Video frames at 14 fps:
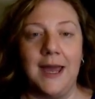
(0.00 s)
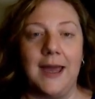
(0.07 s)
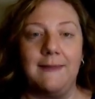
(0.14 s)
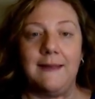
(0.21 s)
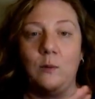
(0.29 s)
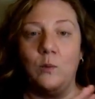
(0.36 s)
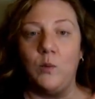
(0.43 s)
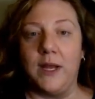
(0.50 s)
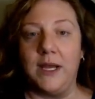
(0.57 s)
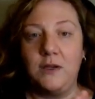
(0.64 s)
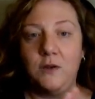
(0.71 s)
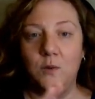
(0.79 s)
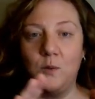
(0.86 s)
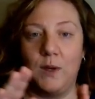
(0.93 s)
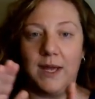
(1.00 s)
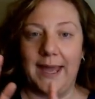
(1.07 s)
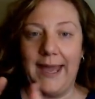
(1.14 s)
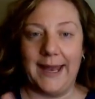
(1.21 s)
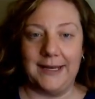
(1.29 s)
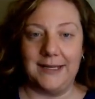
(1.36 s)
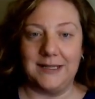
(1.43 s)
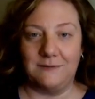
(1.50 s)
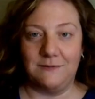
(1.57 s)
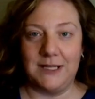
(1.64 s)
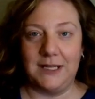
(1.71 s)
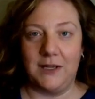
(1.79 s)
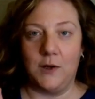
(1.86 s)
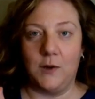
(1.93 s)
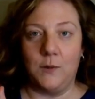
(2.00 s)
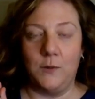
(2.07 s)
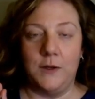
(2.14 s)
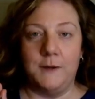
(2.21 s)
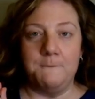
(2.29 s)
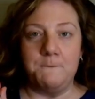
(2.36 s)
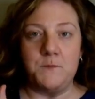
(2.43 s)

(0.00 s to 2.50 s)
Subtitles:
And then when you edit the video,